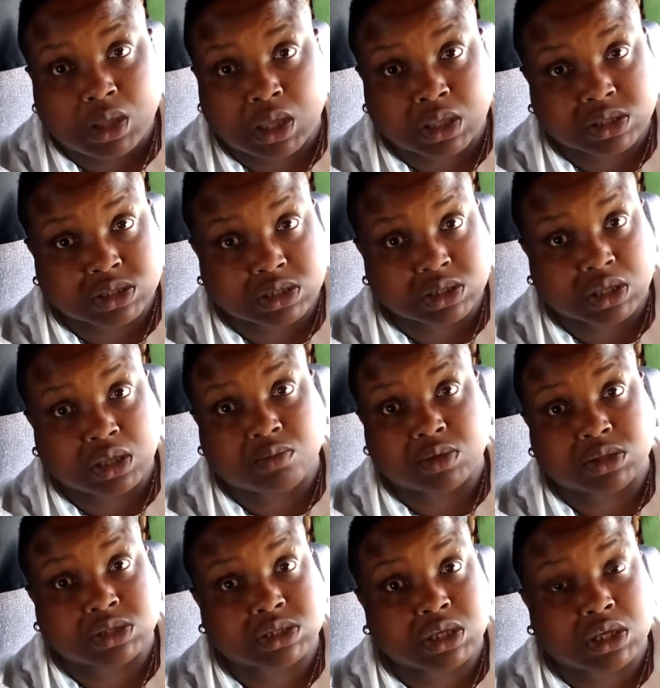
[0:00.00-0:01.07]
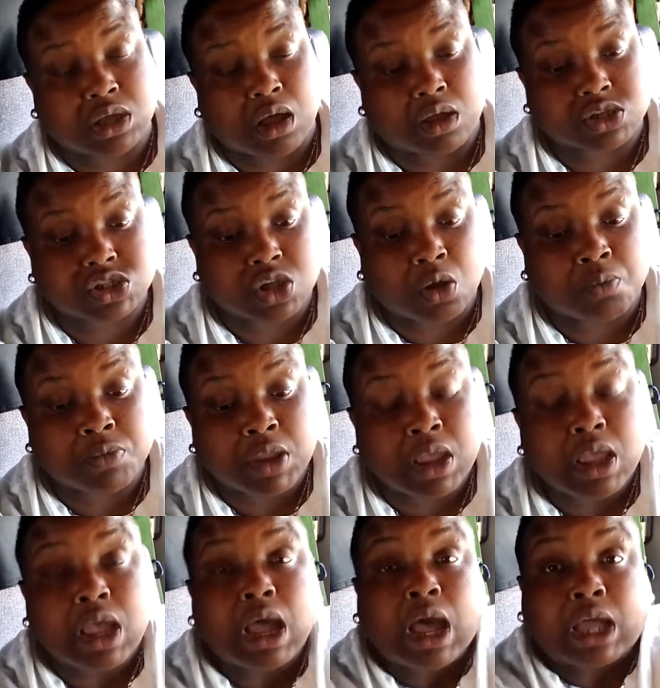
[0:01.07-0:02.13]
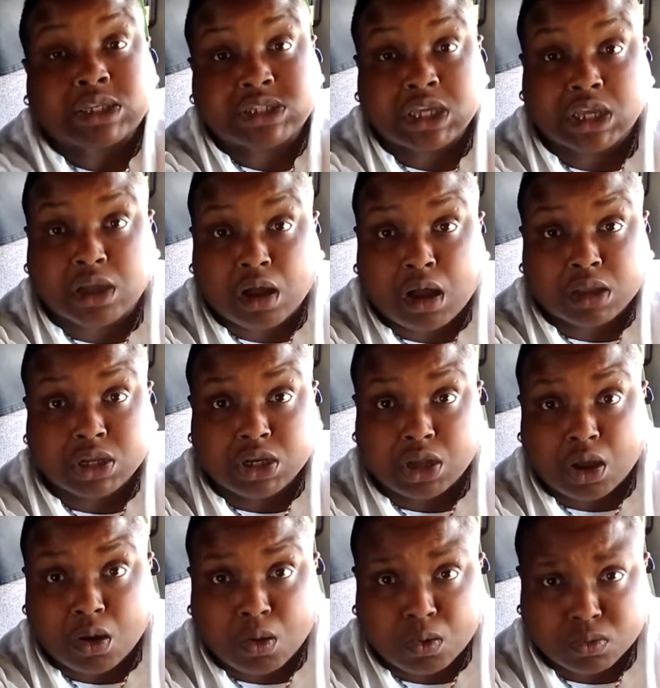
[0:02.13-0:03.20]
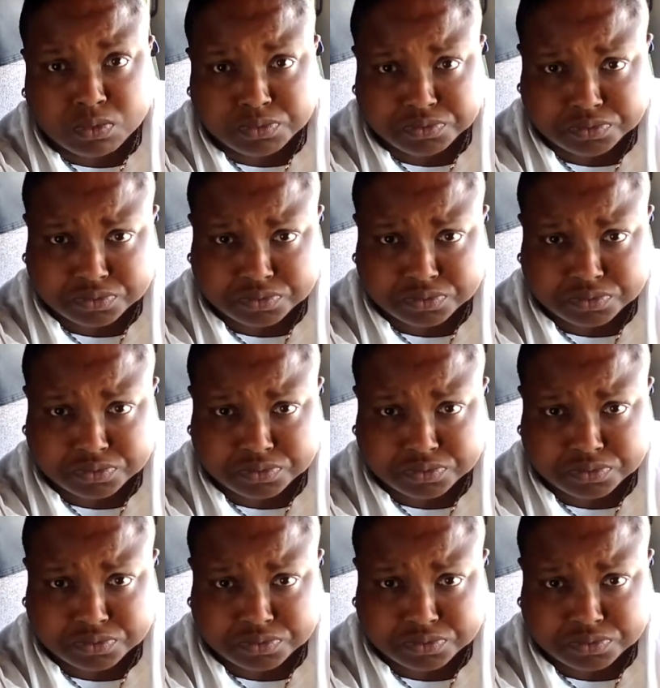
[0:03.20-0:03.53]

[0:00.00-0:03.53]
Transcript: incident with the T call. So I T called the load